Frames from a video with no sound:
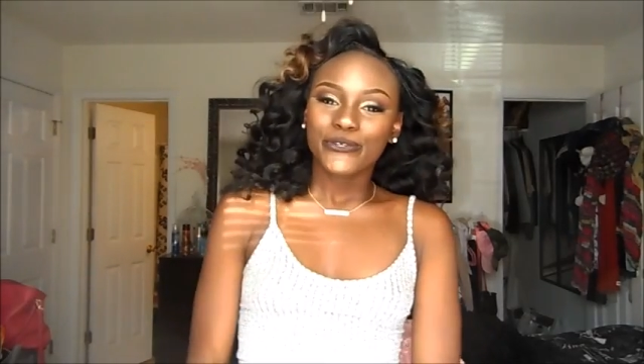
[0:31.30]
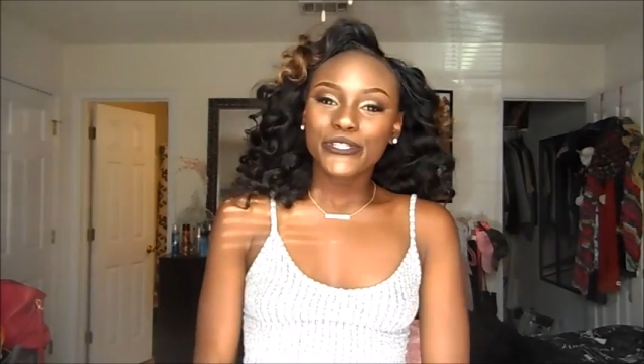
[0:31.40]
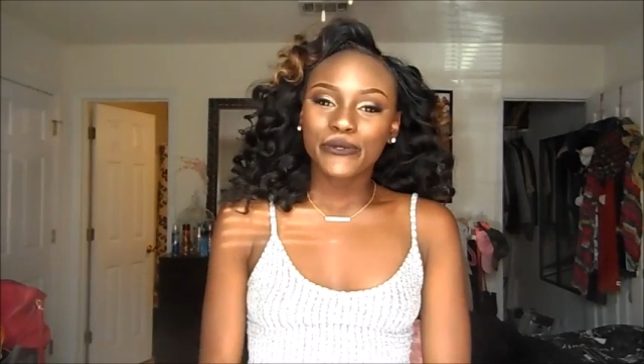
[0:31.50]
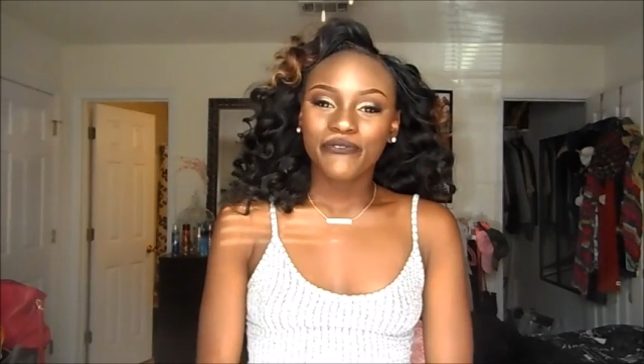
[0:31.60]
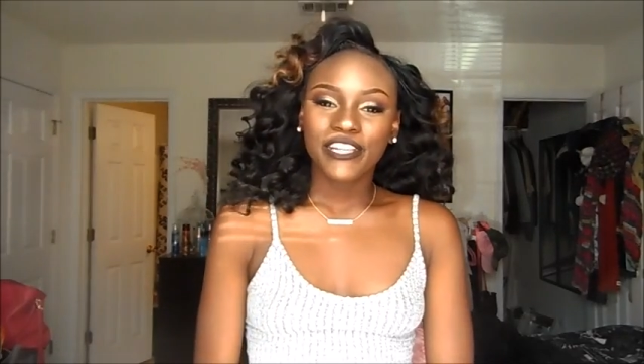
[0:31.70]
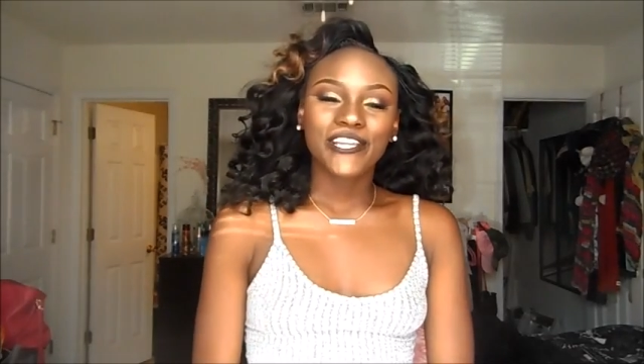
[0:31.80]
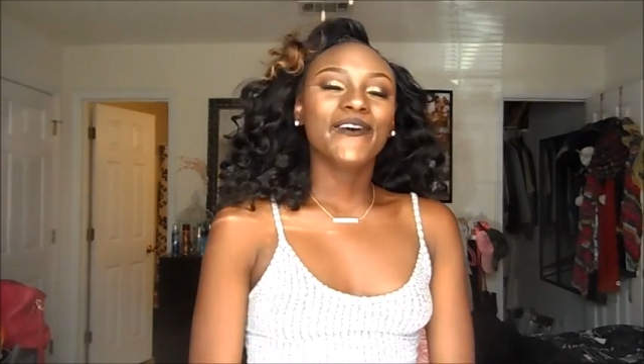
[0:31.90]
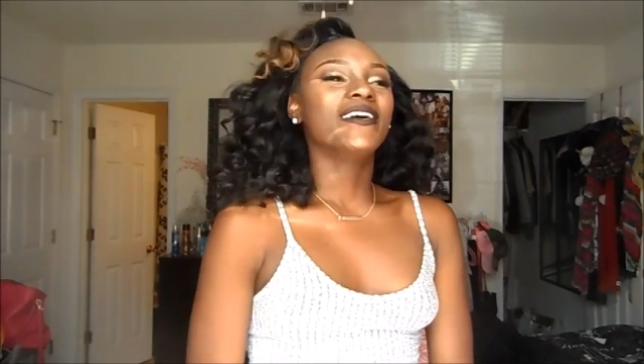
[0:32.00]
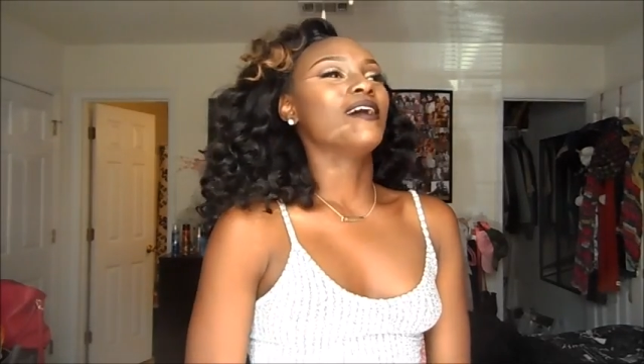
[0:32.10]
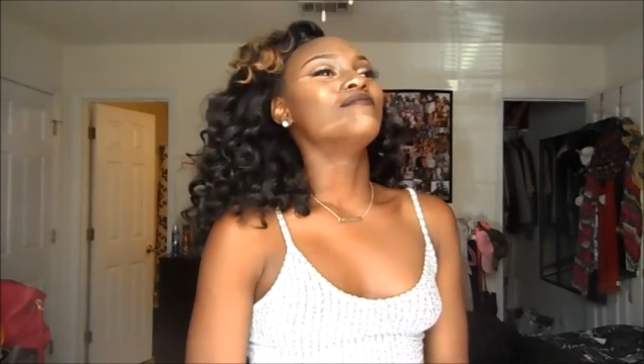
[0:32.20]
YouTube
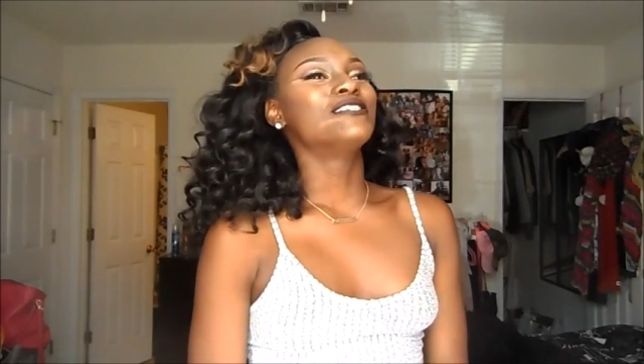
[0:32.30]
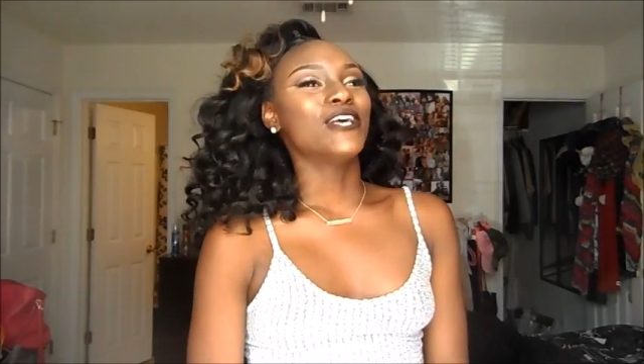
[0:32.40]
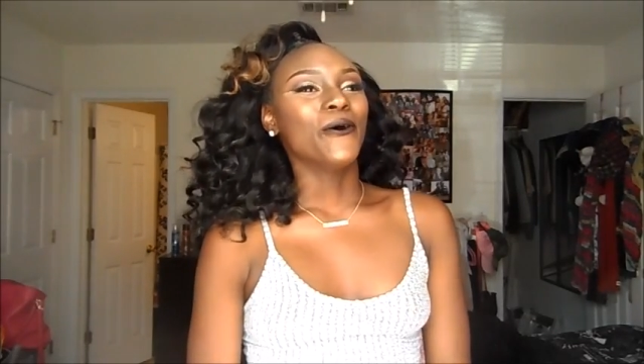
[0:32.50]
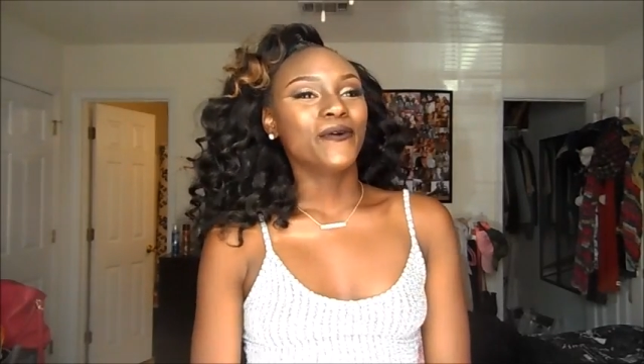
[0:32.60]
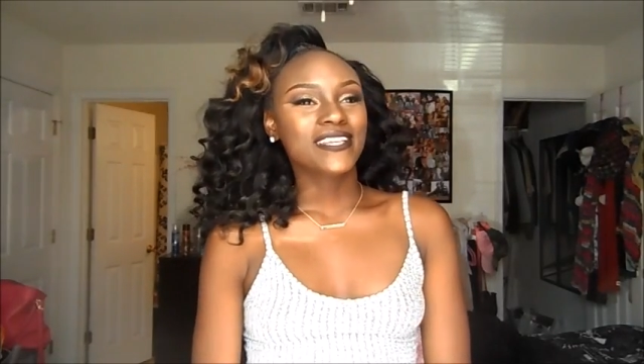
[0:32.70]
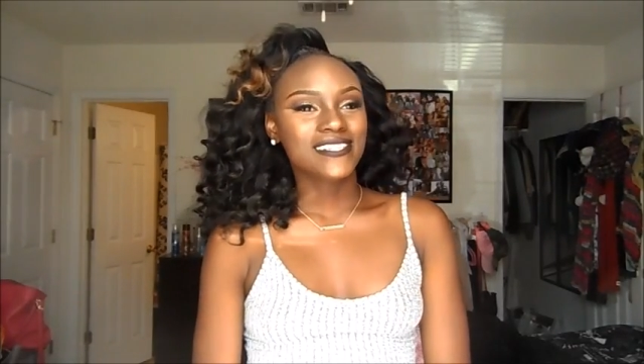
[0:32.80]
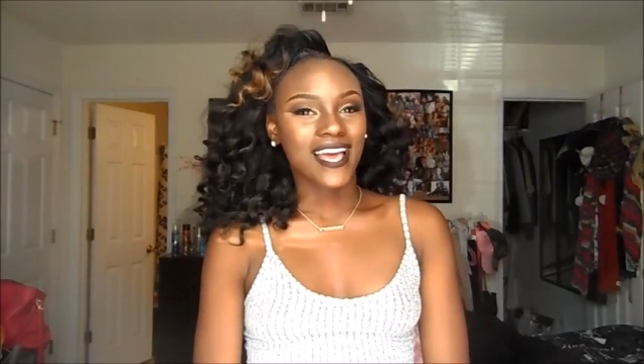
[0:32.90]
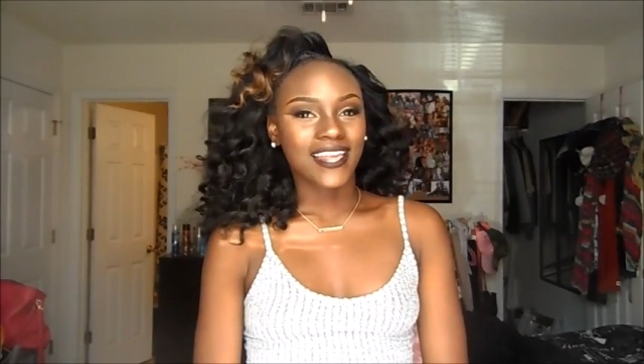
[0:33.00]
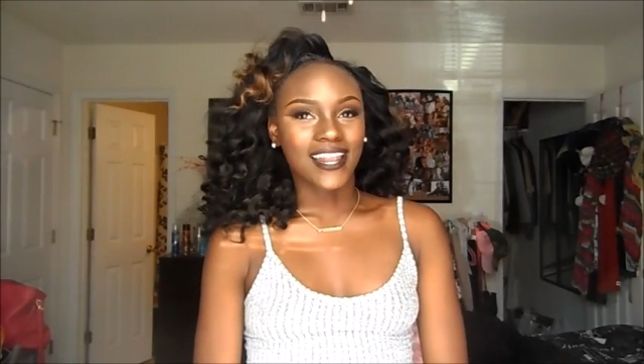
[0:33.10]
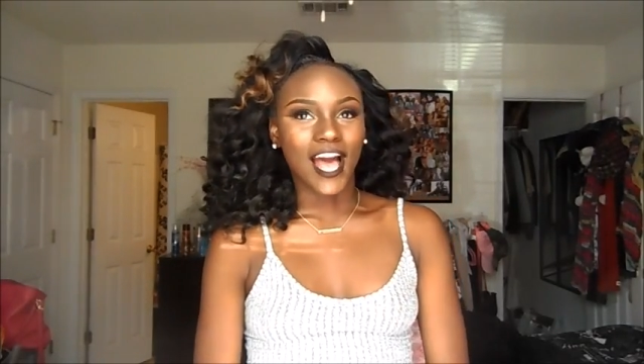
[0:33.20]
video and I'm so
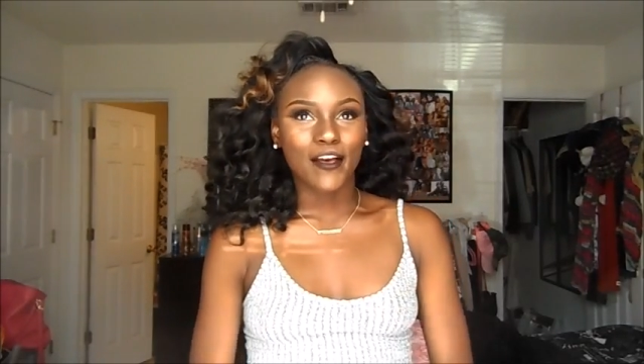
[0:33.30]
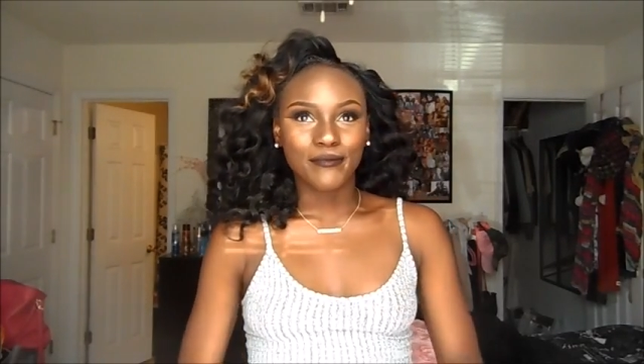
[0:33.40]
excited.